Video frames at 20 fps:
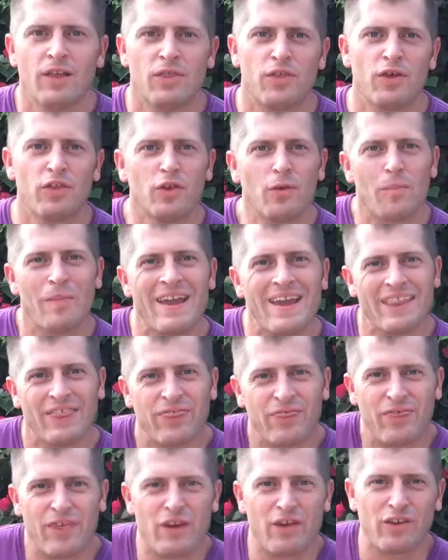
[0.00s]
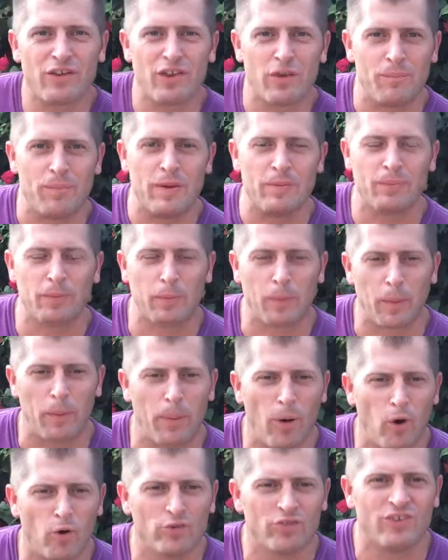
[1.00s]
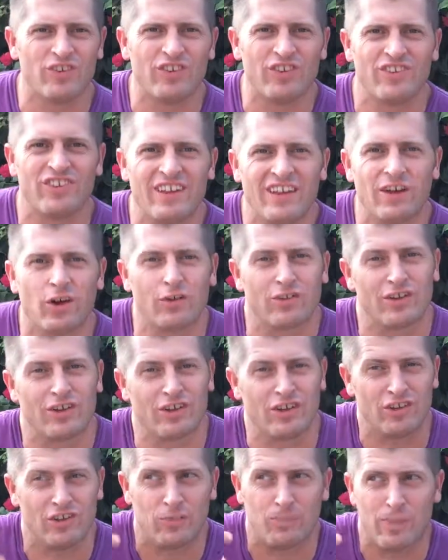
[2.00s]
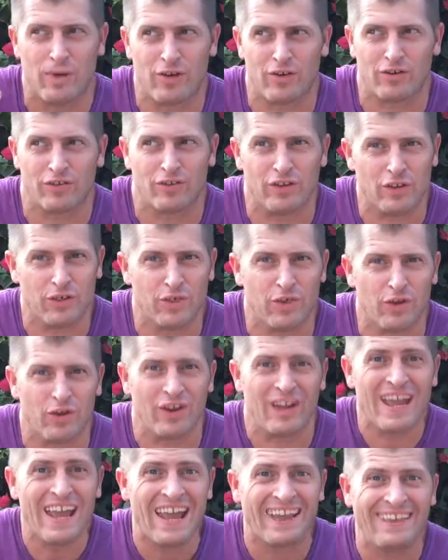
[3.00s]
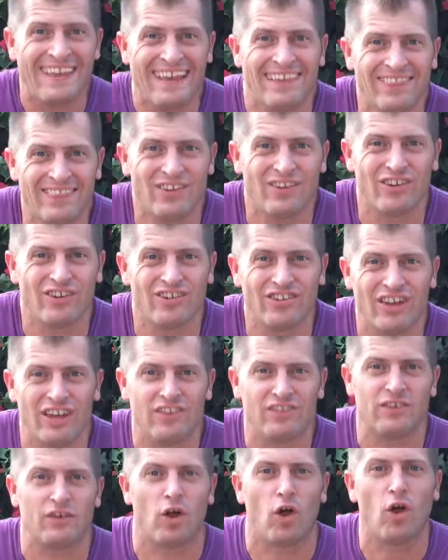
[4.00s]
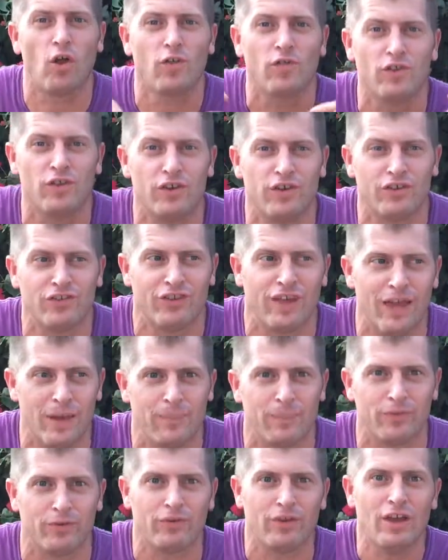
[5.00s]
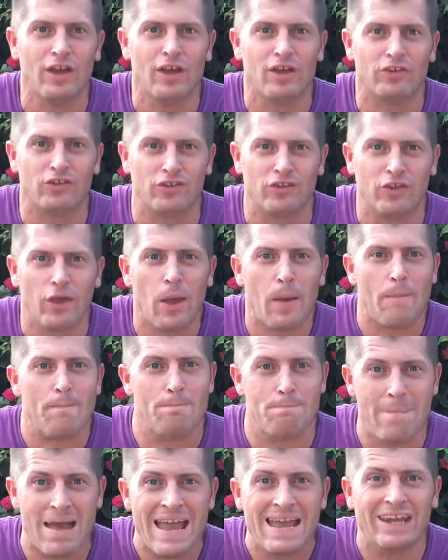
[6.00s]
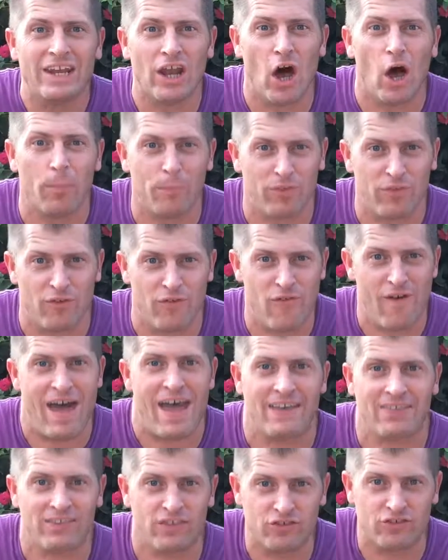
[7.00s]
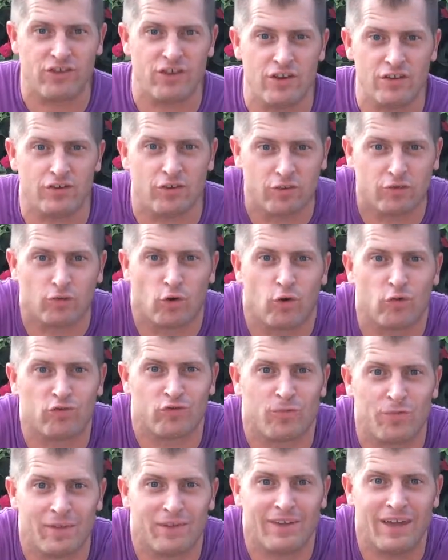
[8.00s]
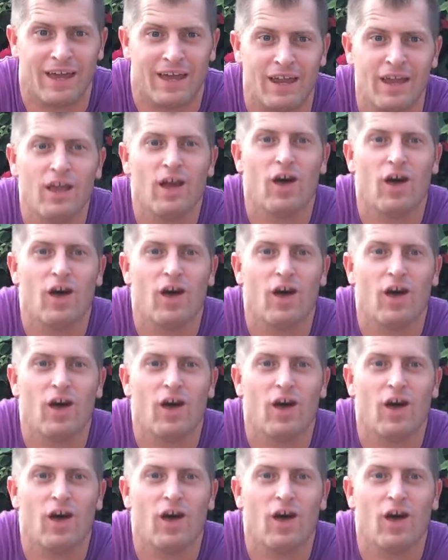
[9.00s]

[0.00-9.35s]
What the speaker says: The other main theory that people propose is this thing called the conspiracy theory. And that theory states that all the disciples just made up the fact that Jesus rose from the dead.